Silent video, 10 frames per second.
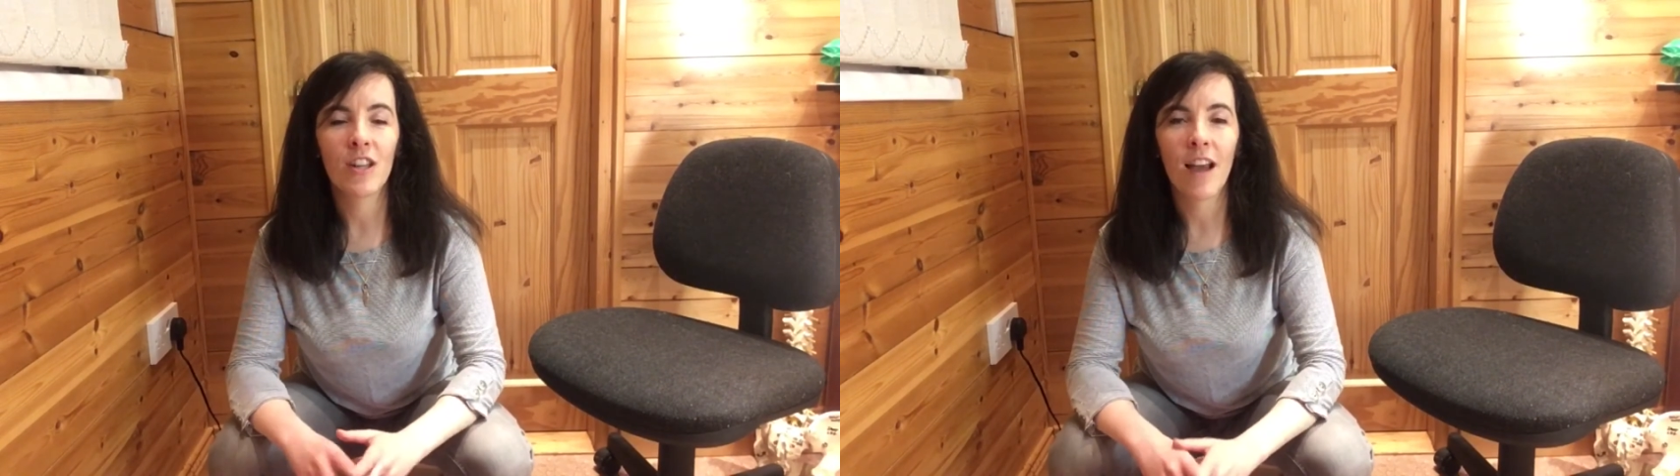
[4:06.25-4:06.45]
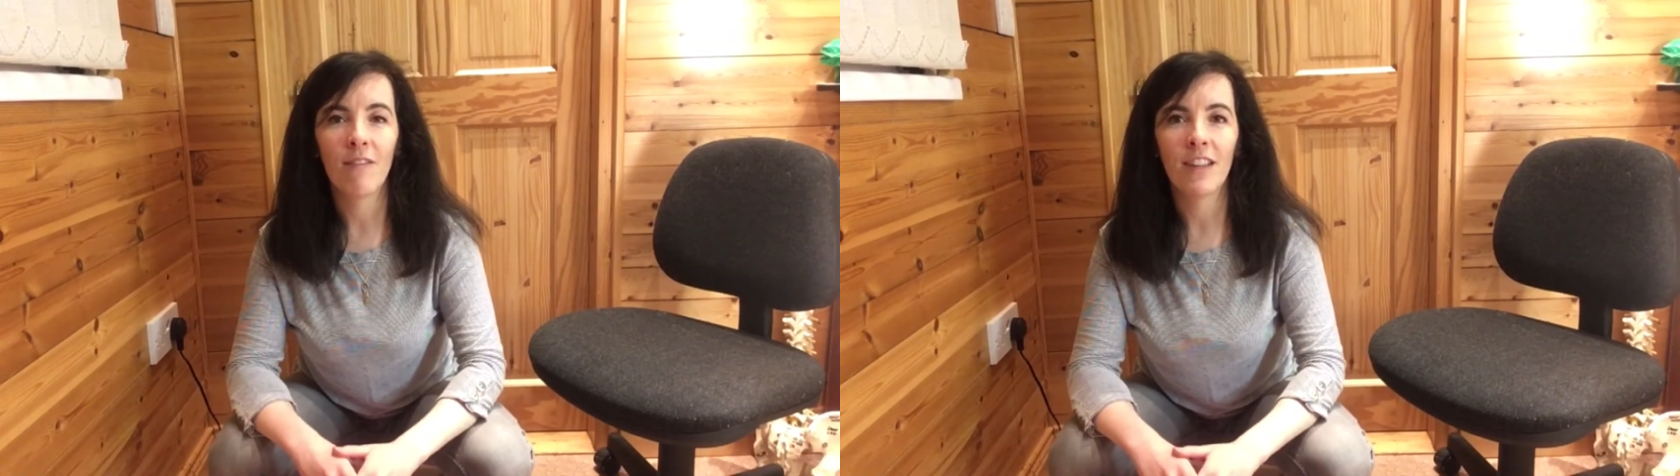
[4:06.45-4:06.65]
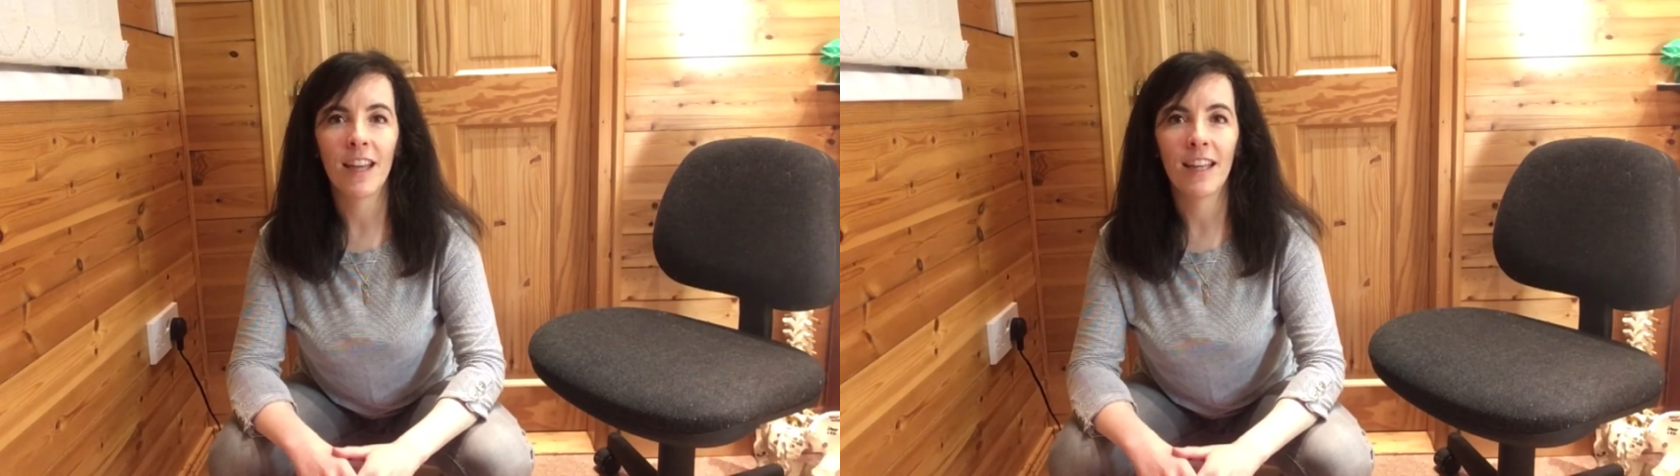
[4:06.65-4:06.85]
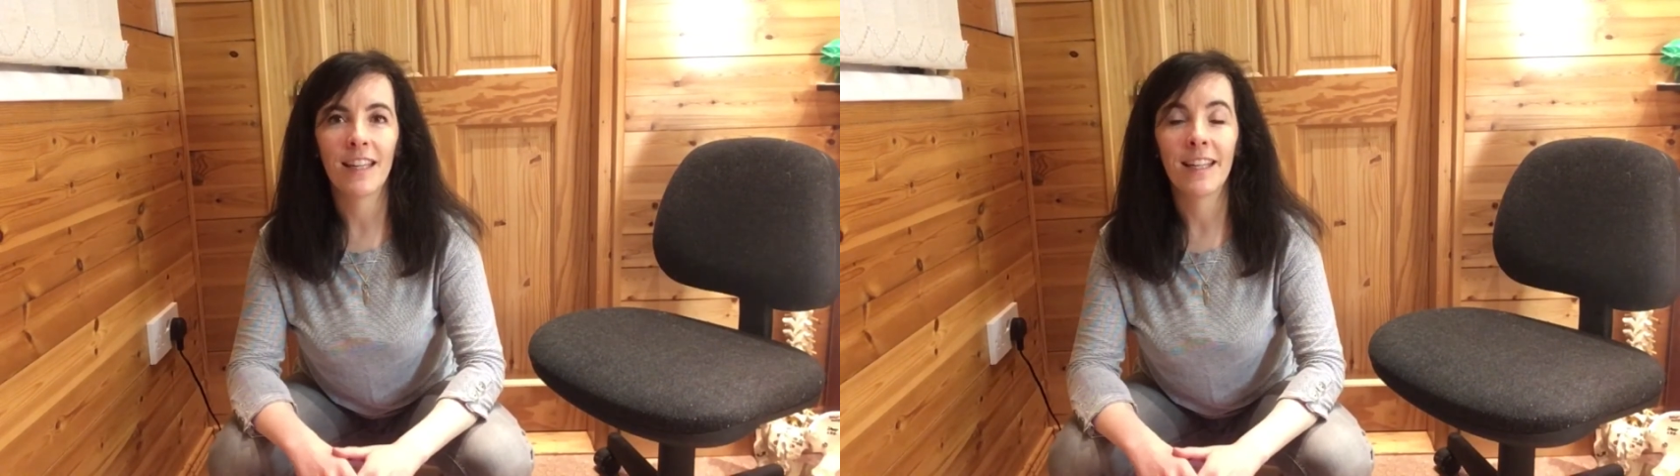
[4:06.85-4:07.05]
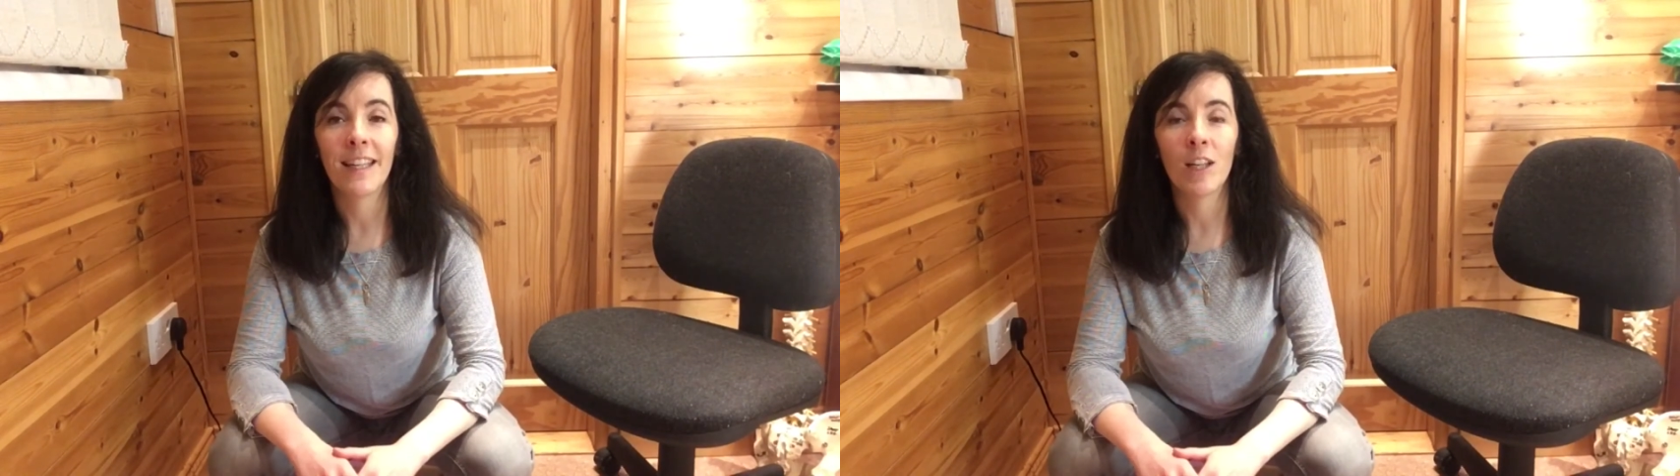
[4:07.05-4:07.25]
navigate it
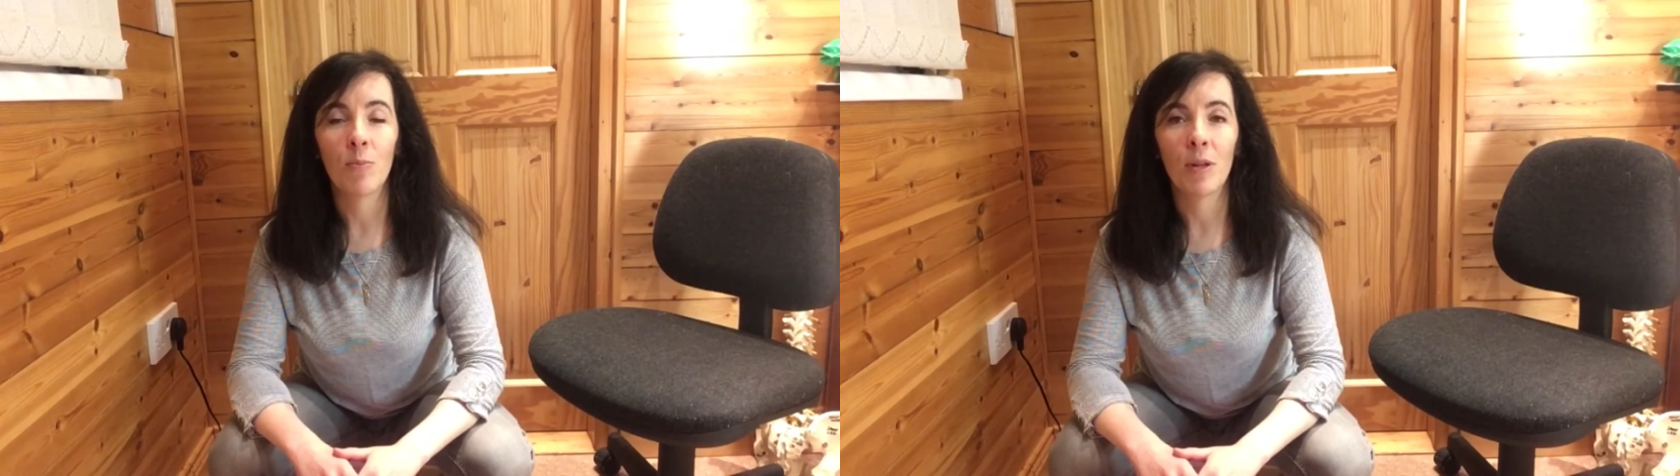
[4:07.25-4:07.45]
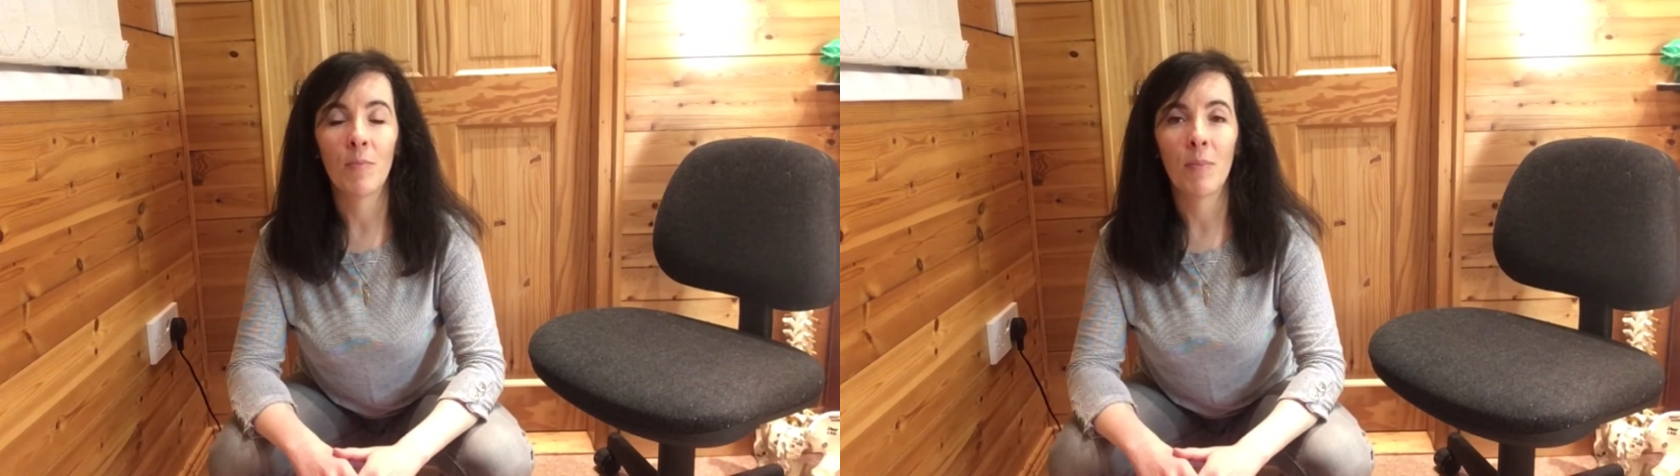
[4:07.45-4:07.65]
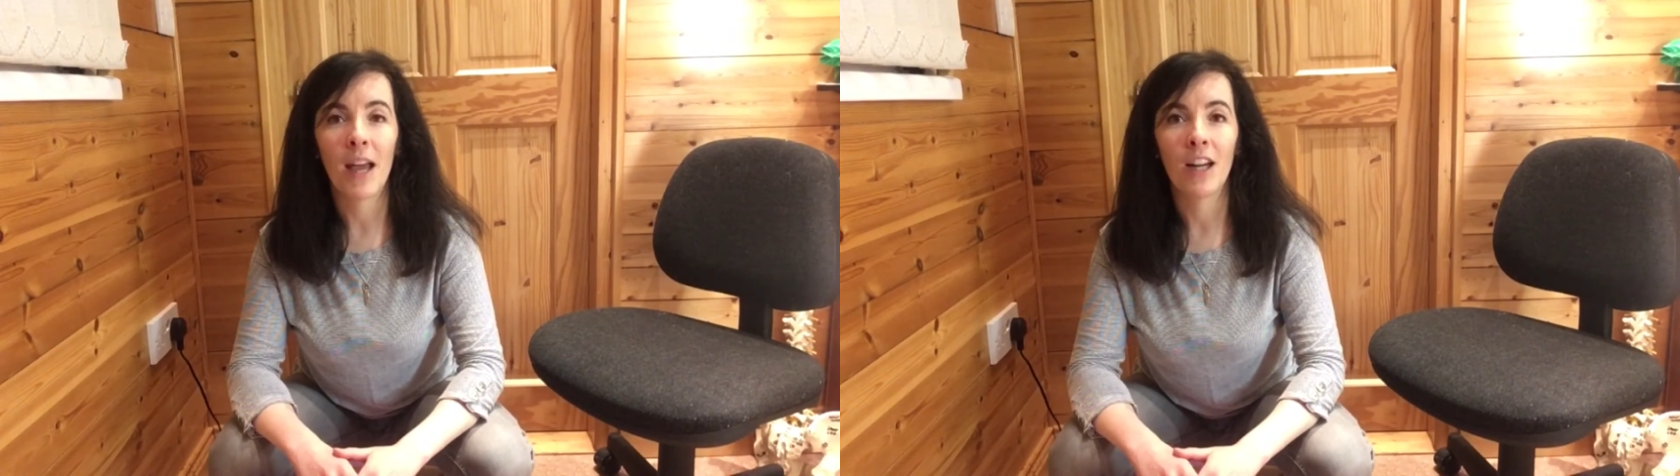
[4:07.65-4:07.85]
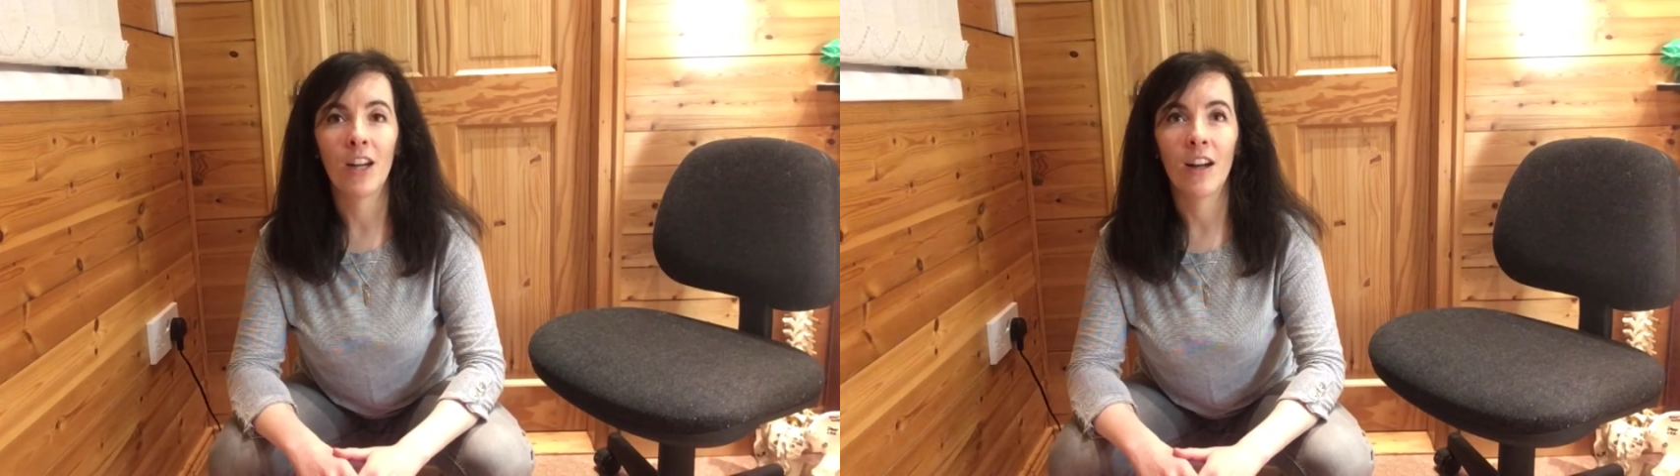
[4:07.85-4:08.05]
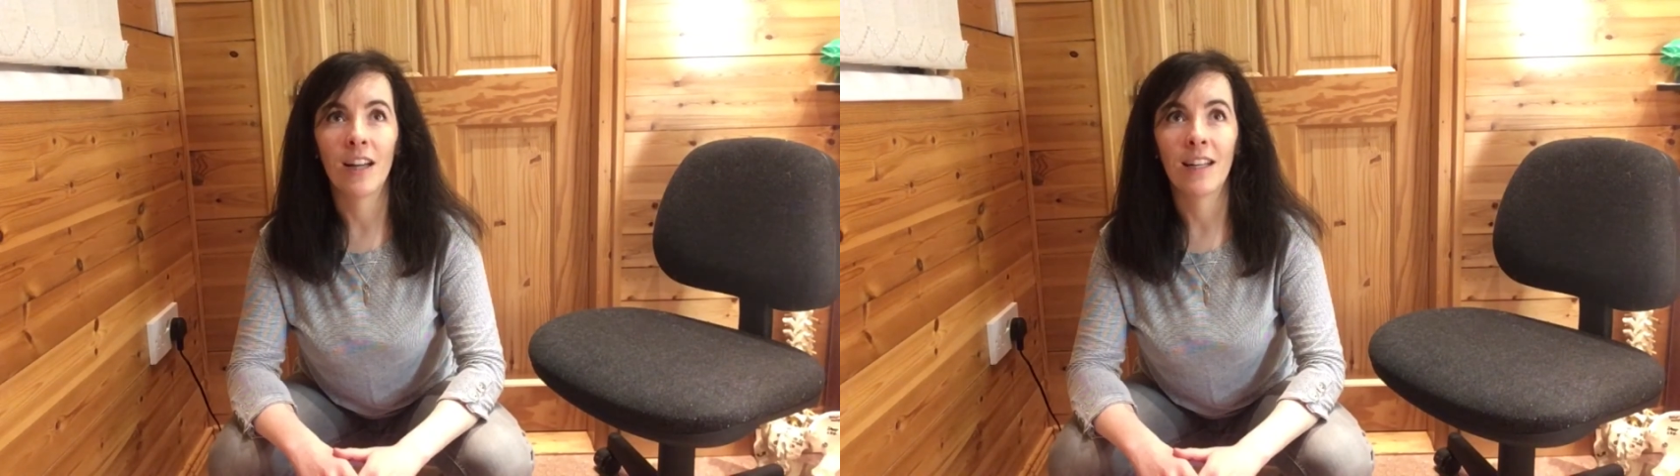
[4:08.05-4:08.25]
a little bit better
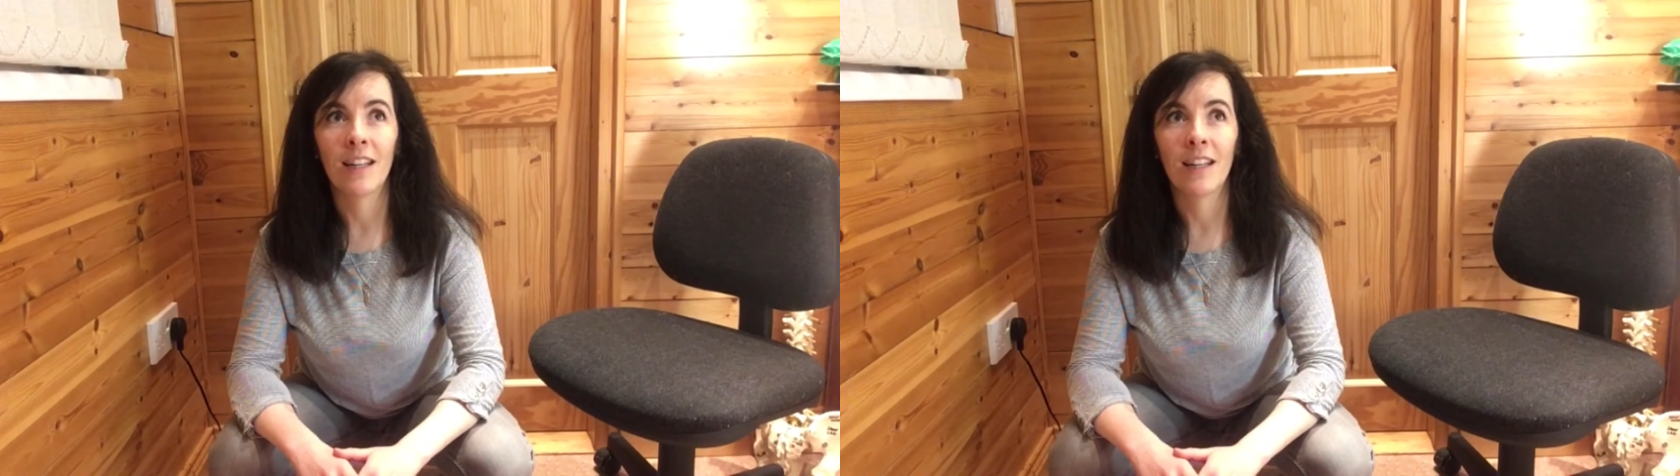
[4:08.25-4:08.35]
and